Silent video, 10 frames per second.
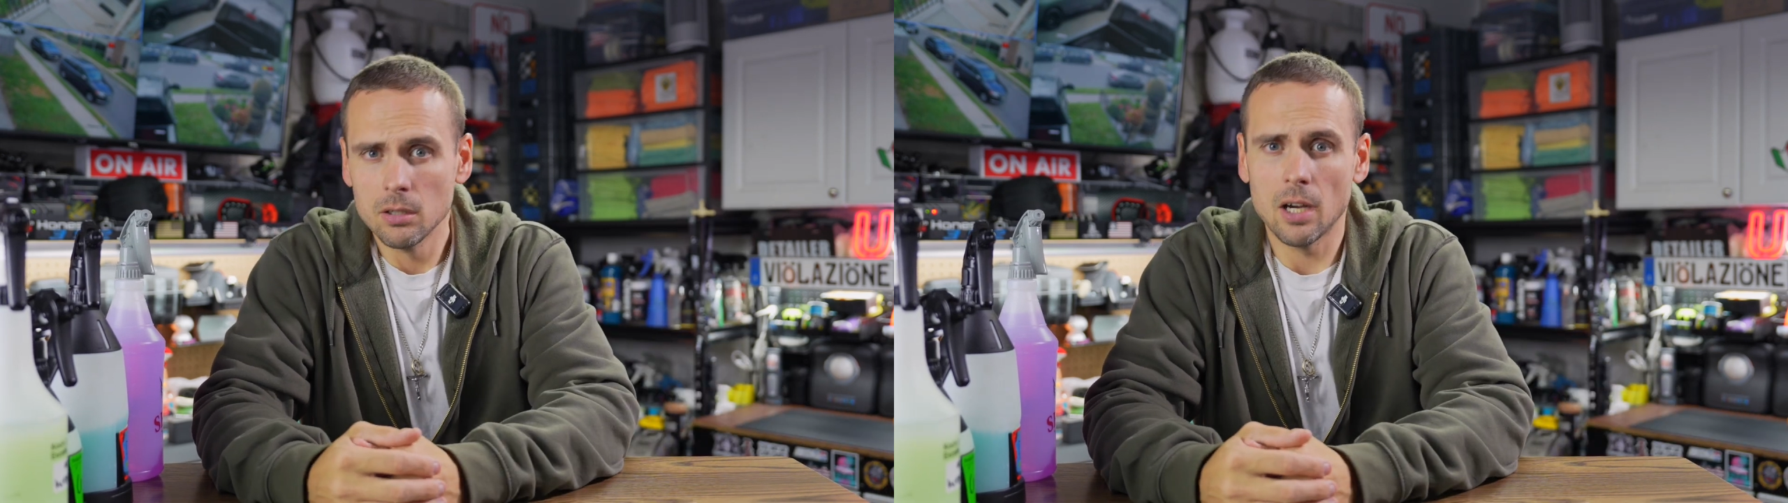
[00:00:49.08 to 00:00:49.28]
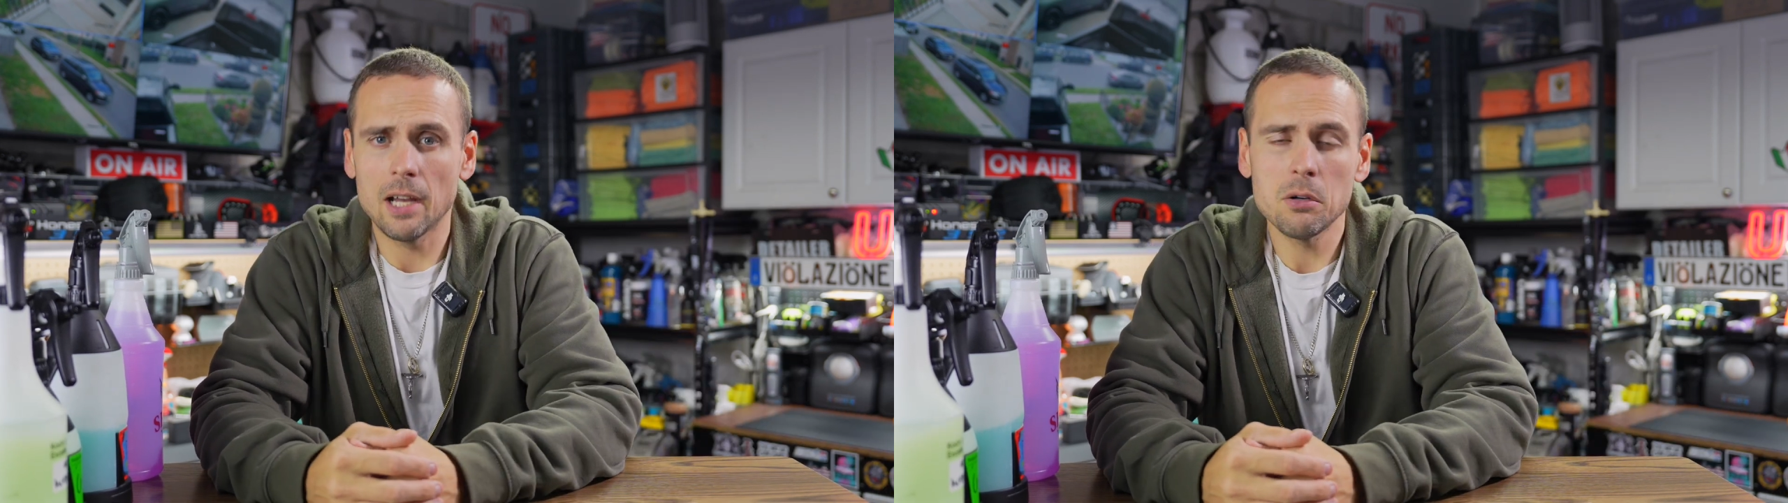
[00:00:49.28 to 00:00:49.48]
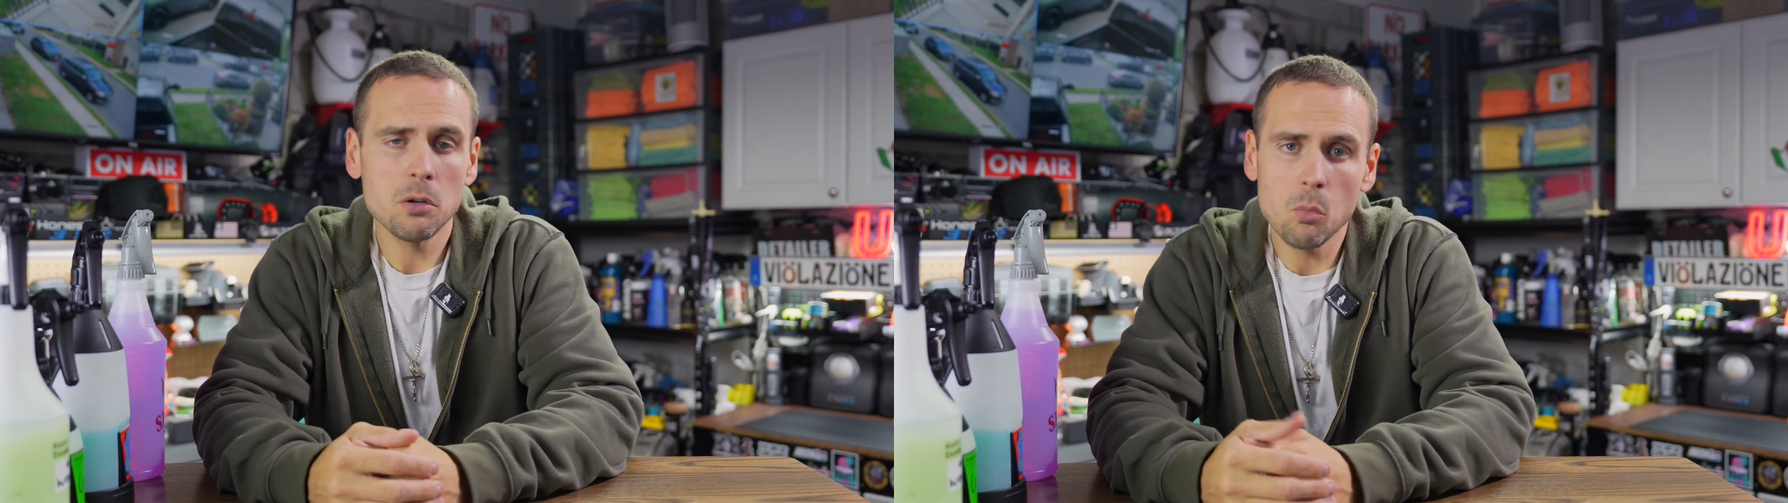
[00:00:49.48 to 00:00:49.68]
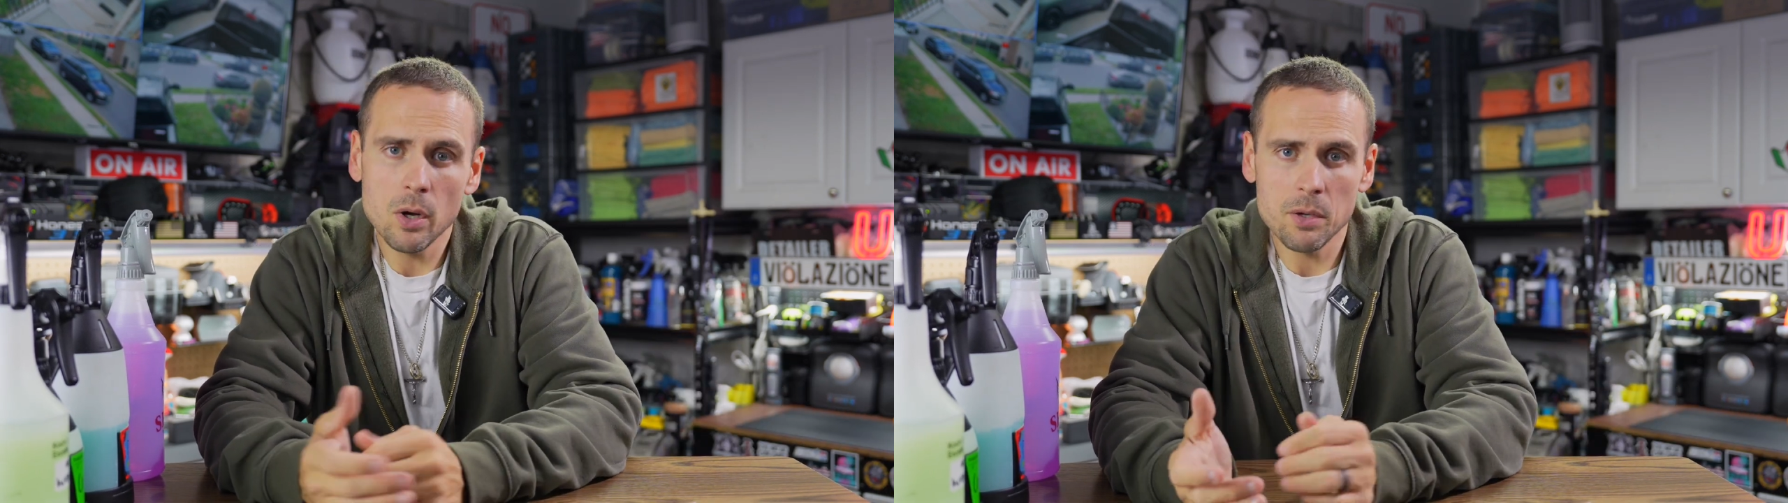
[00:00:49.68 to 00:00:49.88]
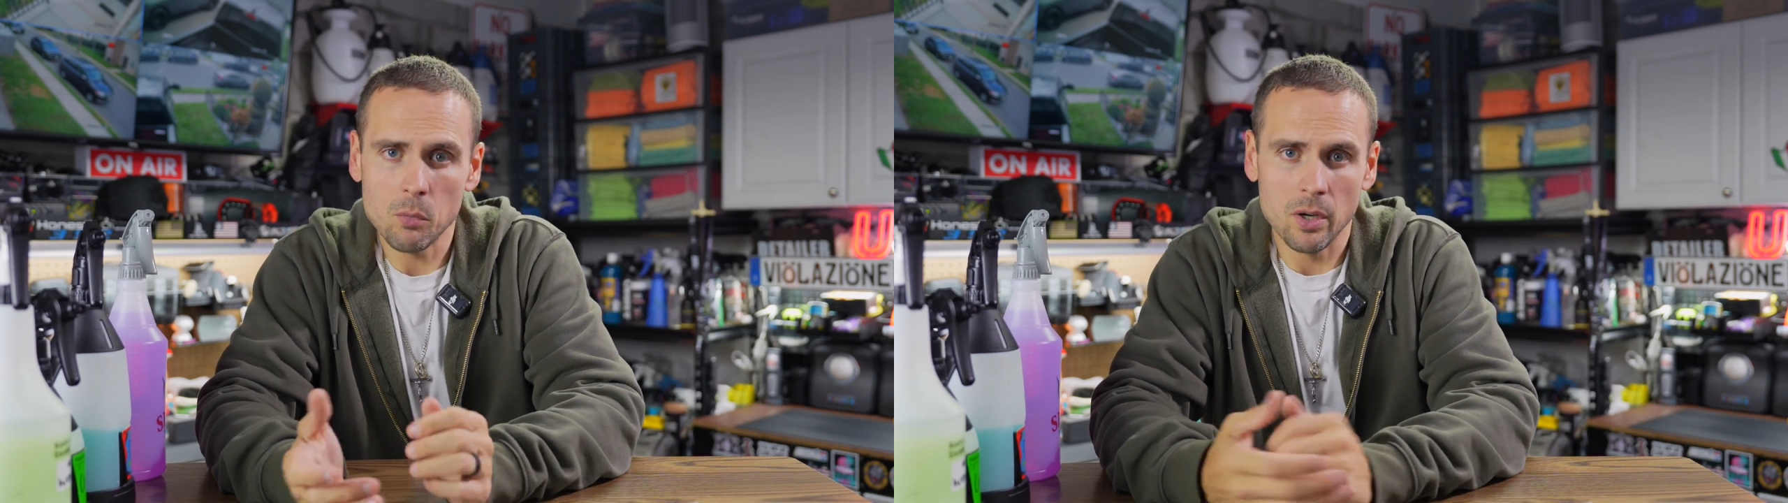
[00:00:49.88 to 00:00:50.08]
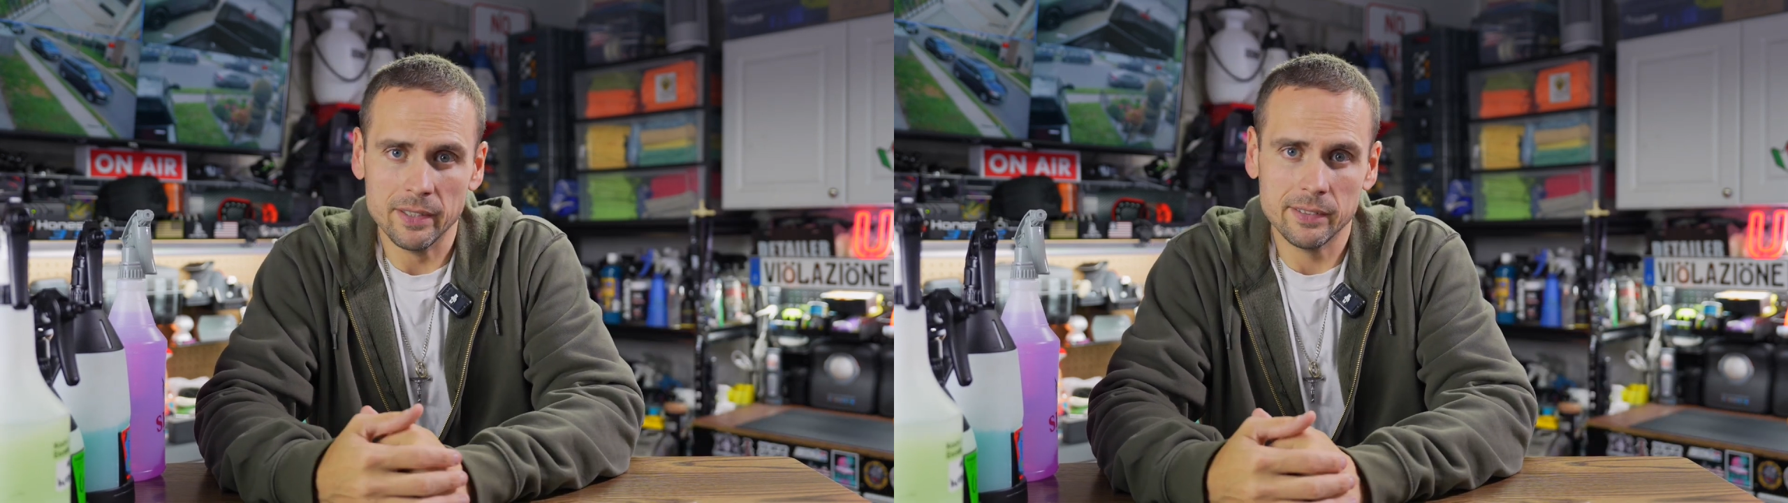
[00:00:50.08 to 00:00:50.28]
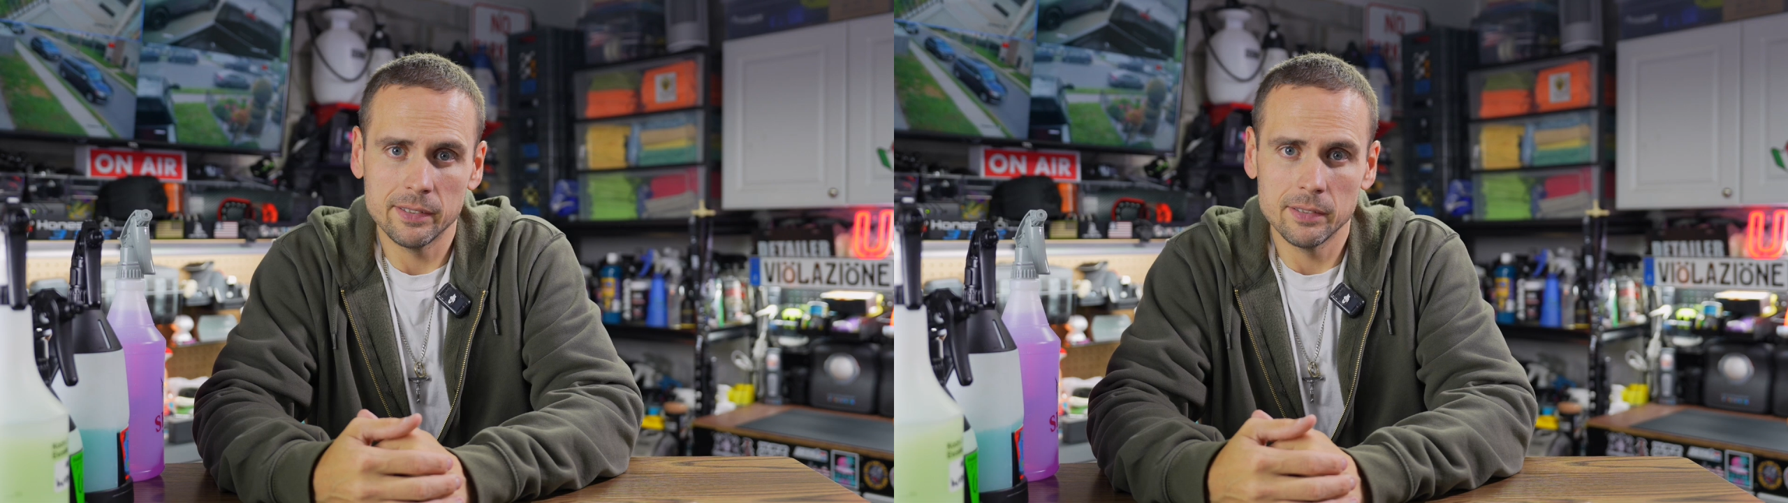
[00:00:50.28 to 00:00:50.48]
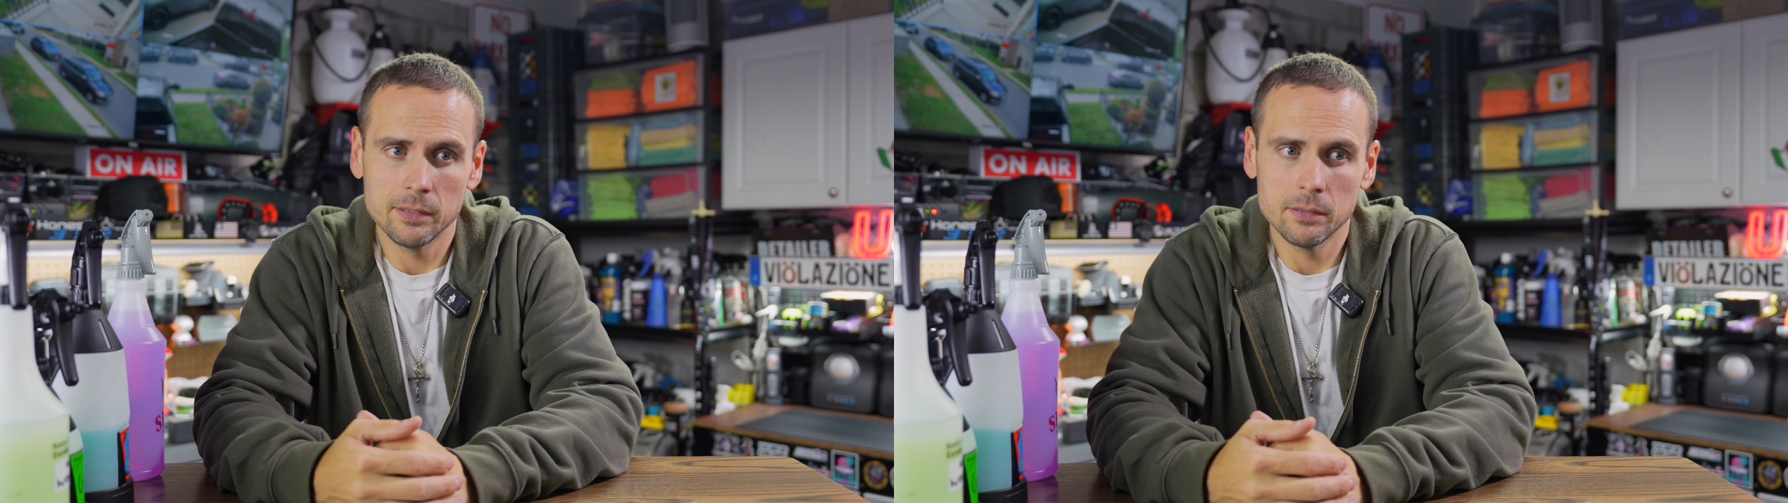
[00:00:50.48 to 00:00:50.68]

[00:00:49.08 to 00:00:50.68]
I don't know what it was.